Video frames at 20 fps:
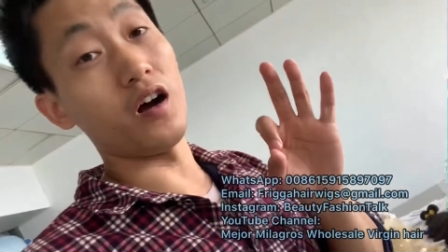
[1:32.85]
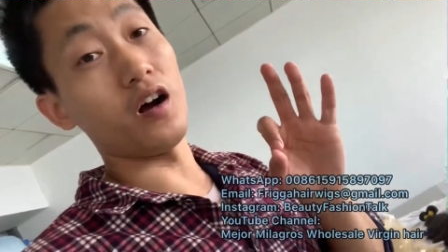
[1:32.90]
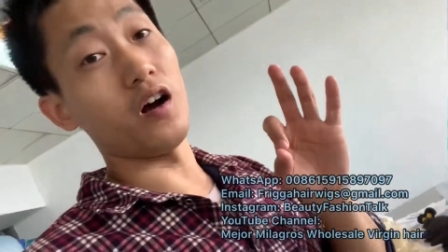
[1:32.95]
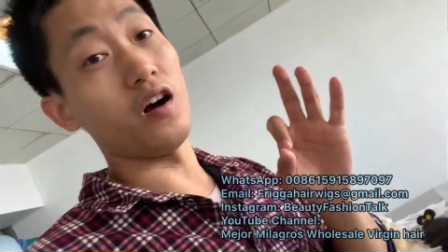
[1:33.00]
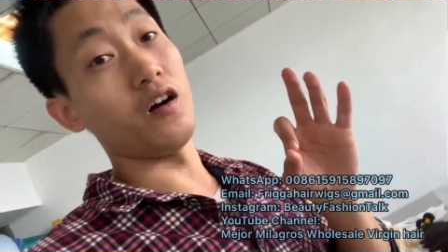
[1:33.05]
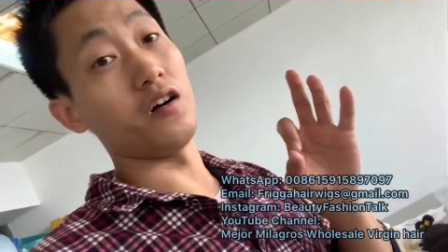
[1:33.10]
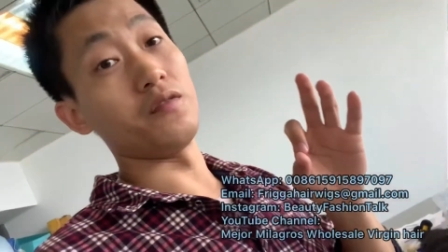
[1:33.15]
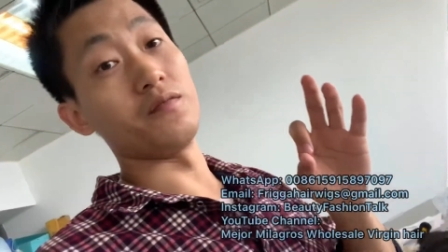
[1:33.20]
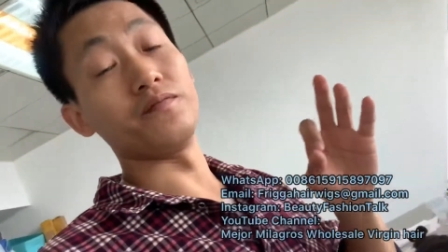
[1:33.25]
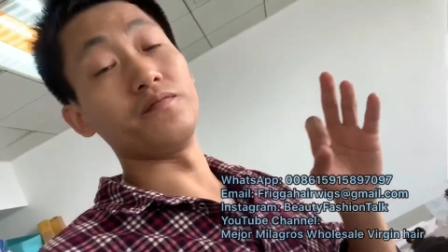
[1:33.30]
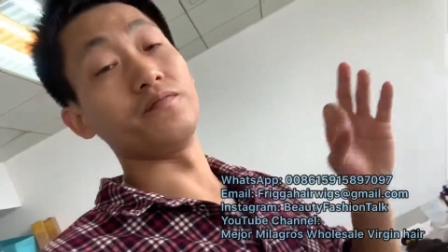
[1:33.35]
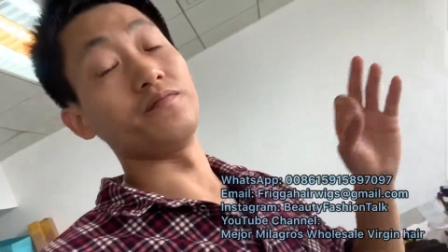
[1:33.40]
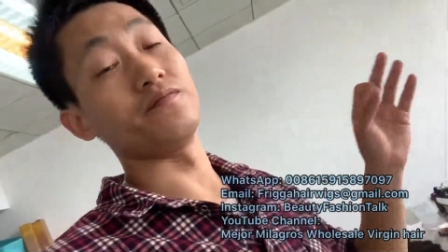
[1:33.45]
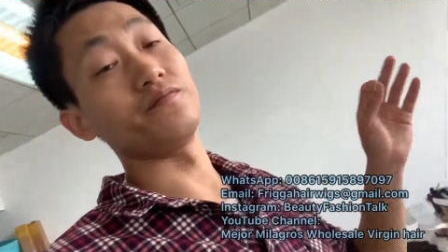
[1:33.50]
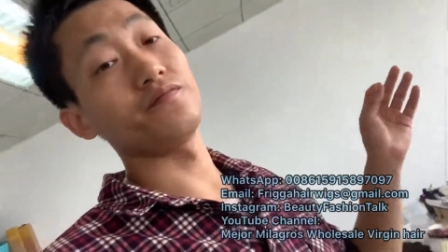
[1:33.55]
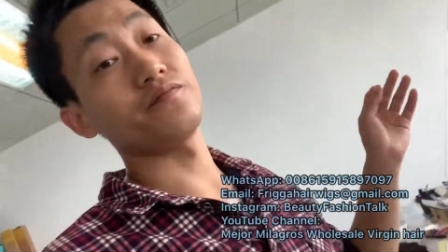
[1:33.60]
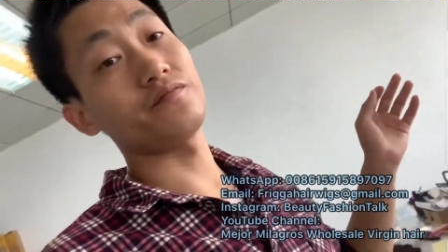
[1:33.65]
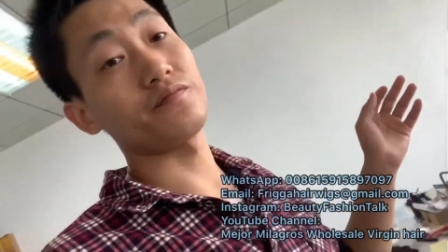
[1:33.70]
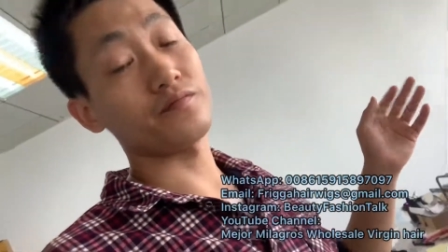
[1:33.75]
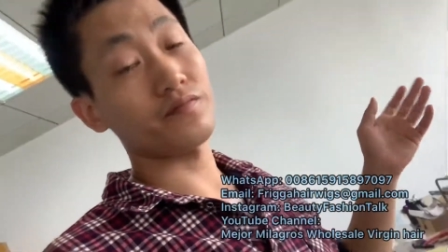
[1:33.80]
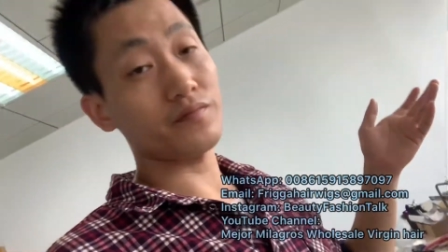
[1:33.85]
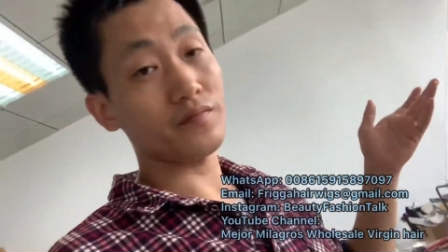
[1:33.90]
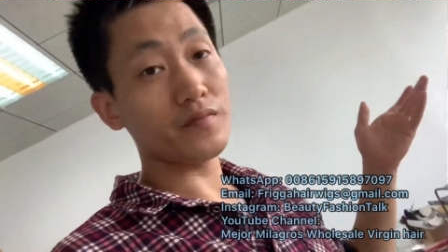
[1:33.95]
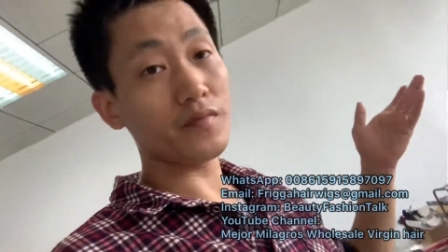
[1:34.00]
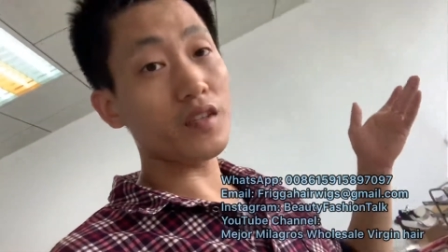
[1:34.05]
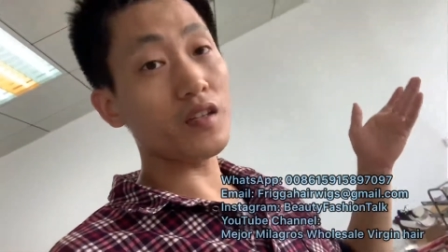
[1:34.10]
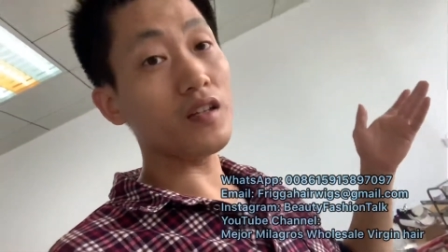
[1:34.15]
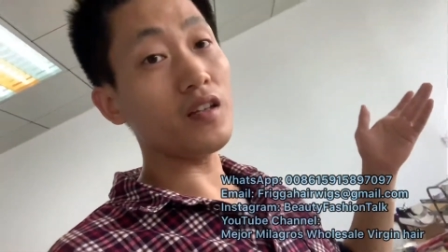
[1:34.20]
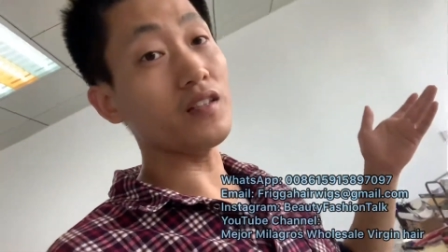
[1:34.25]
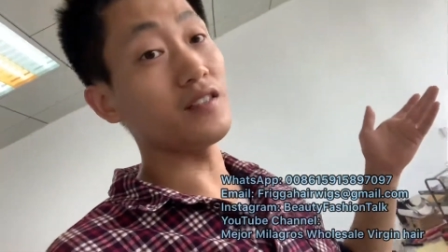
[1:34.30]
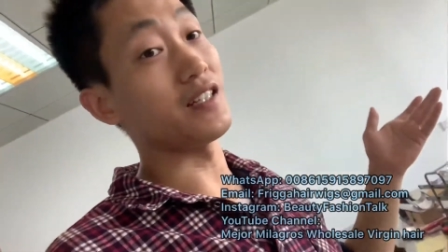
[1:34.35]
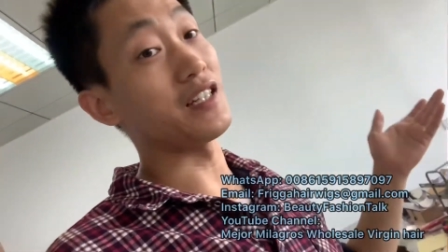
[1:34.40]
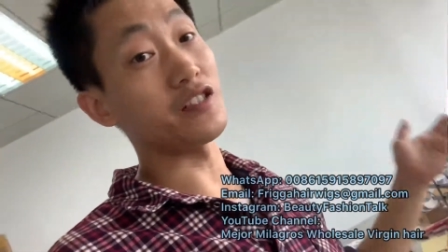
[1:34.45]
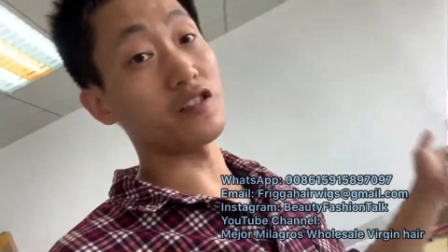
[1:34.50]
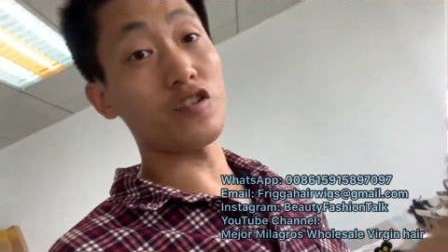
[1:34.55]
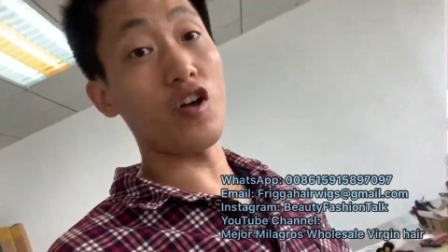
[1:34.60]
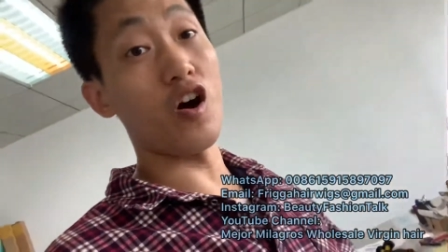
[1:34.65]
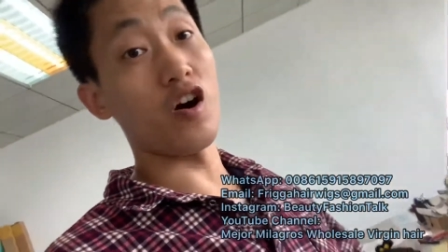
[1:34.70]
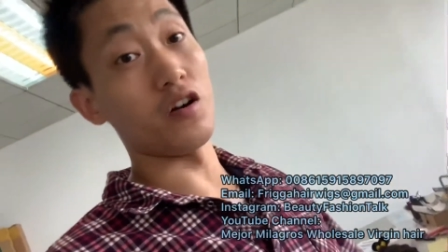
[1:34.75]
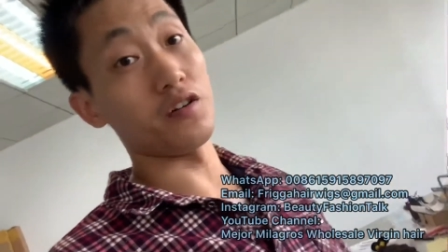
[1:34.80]
on their
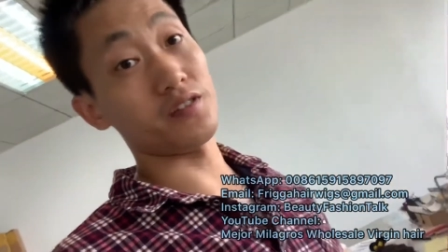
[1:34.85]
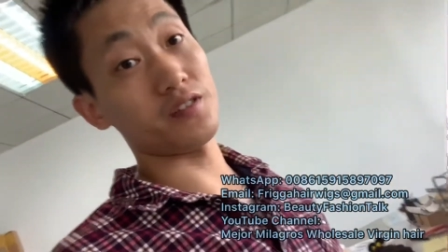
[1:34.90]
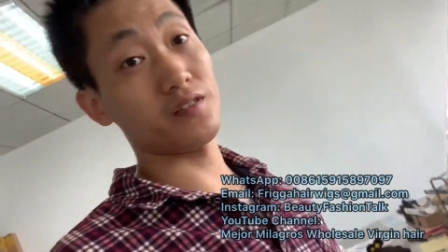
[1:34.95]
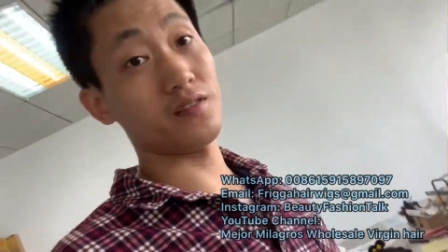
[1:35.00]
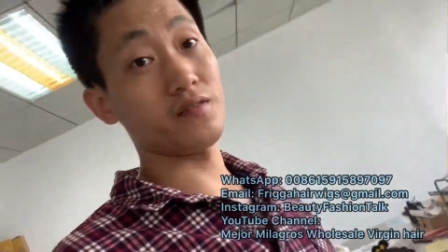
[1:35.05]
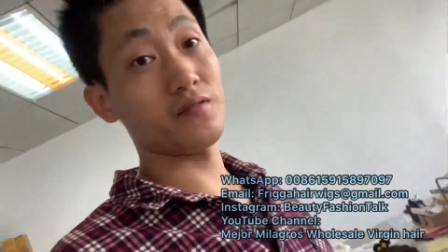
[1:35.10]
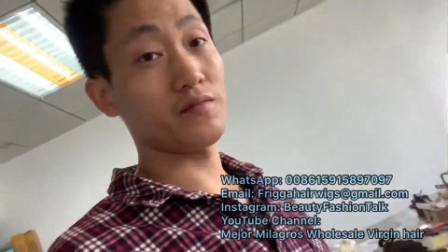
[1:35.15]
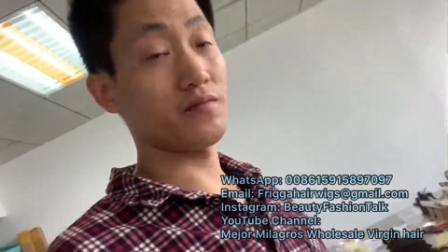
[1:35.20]
stores.